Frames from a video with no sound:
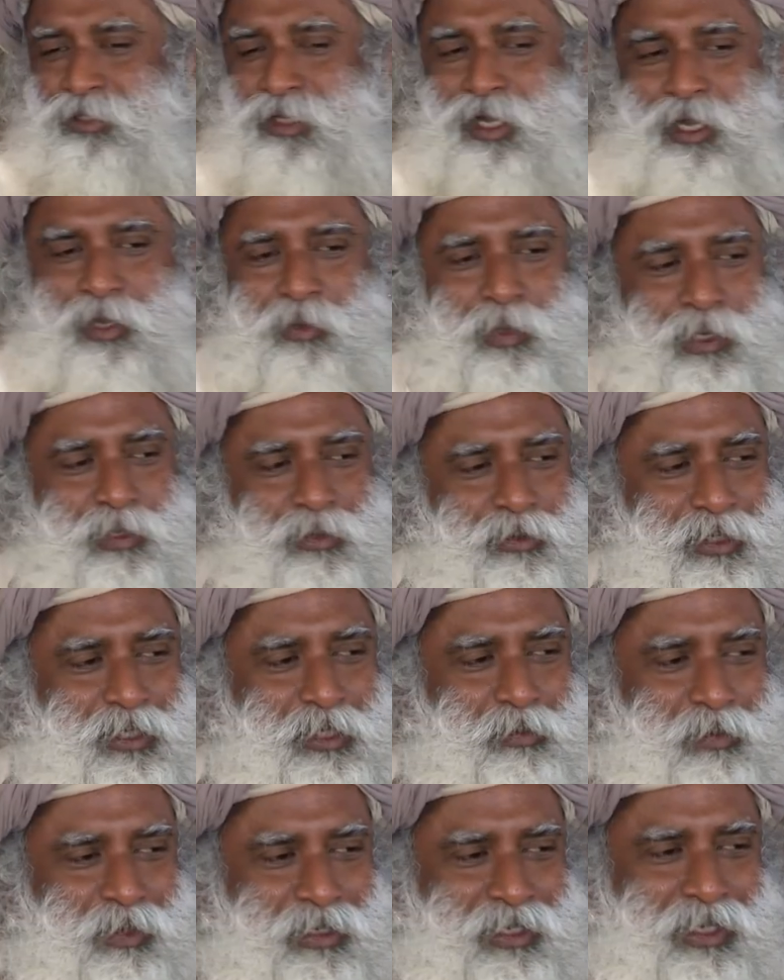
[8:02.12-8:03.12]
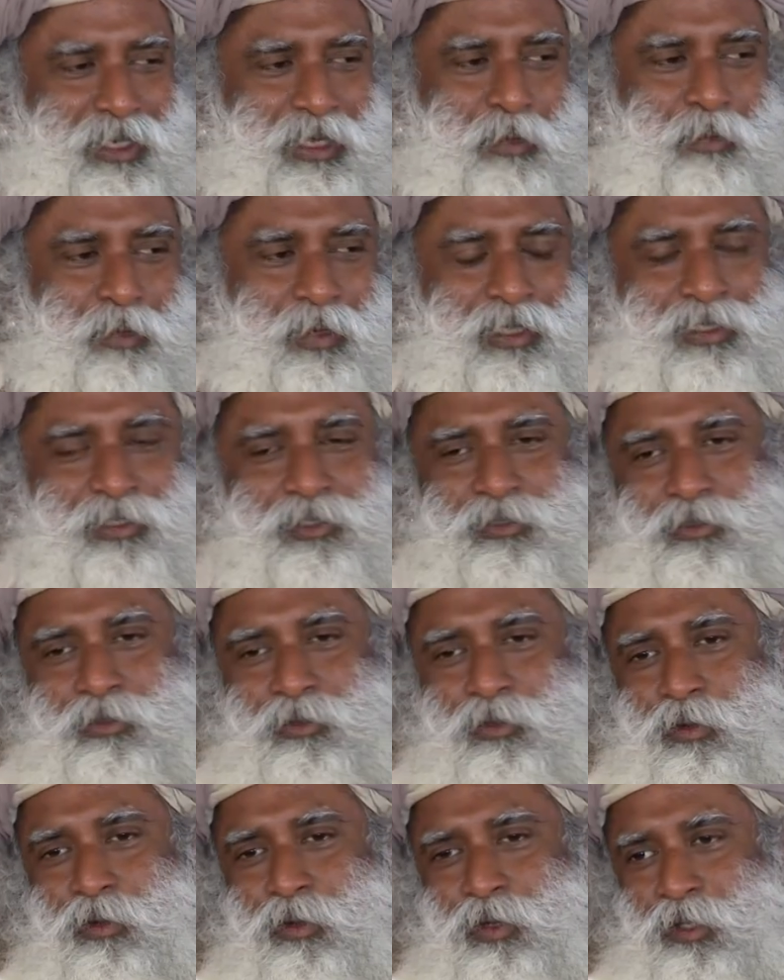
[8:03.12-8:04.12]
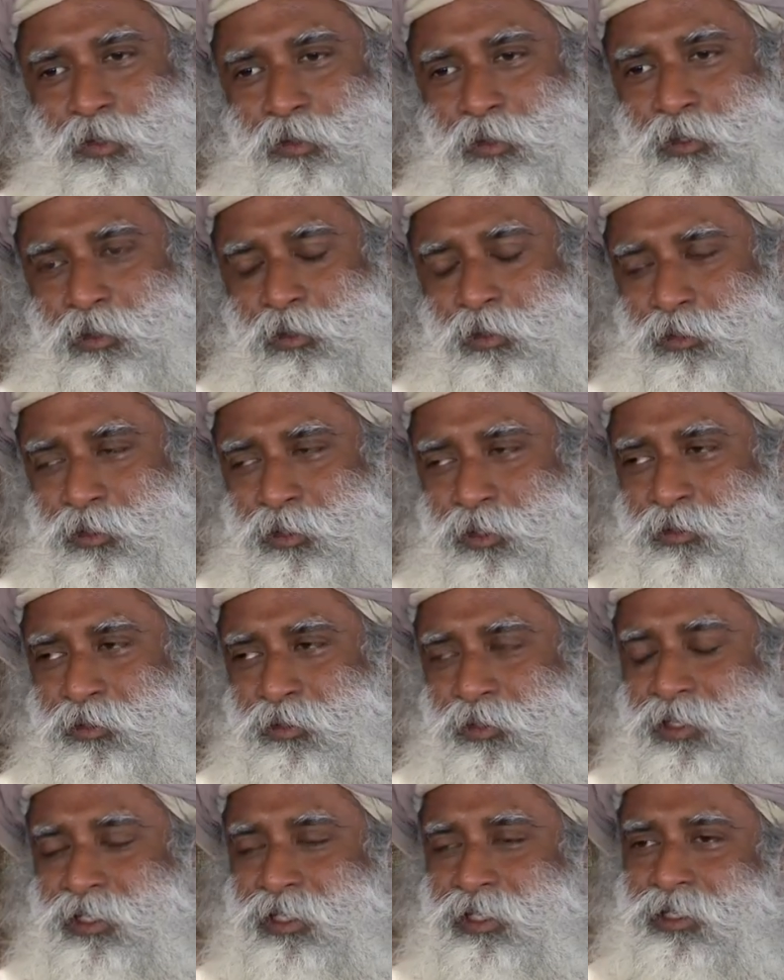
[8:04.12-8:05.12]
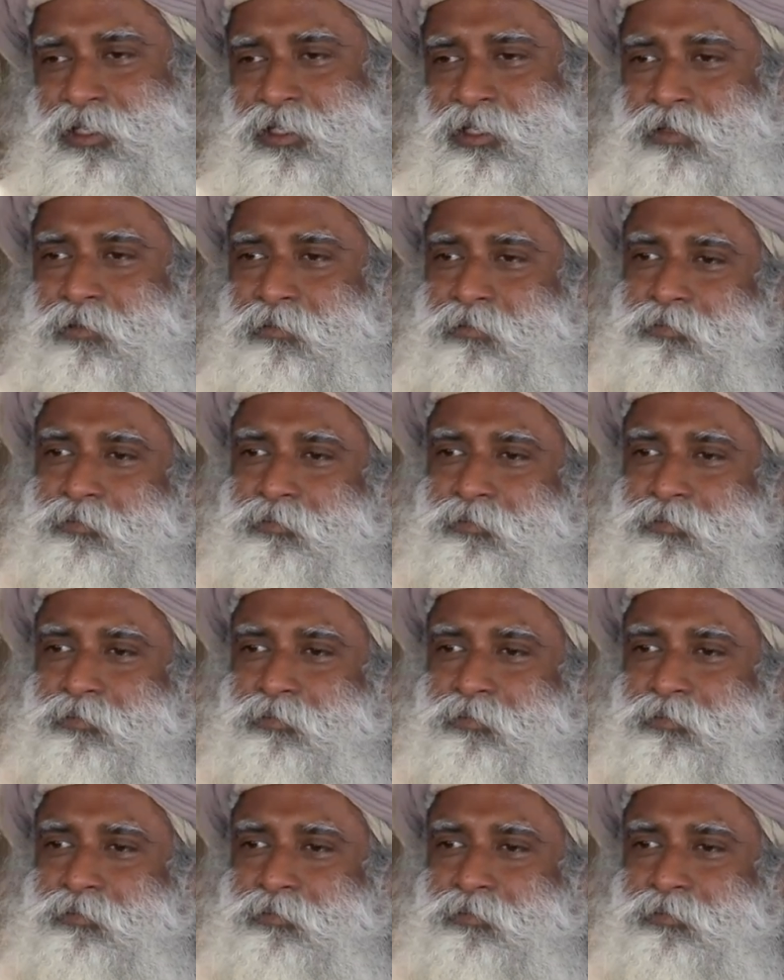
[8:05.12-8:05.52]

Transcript: I went to this particular place to grow and it was closer to the city.